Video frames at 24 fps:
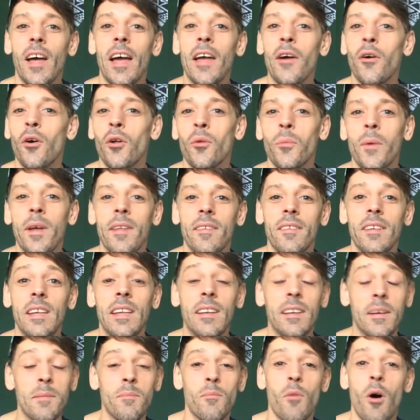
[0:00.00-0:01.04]
I always
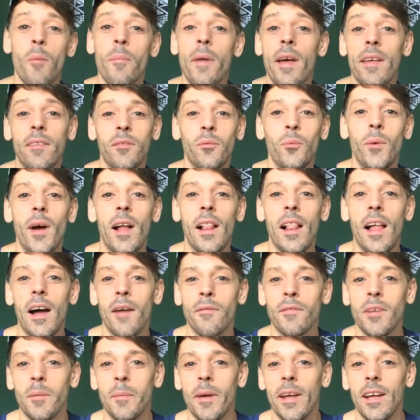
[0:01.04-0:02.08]
need a mop as well
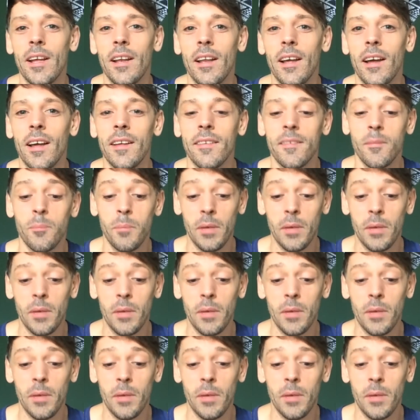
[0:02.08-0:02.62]
after my class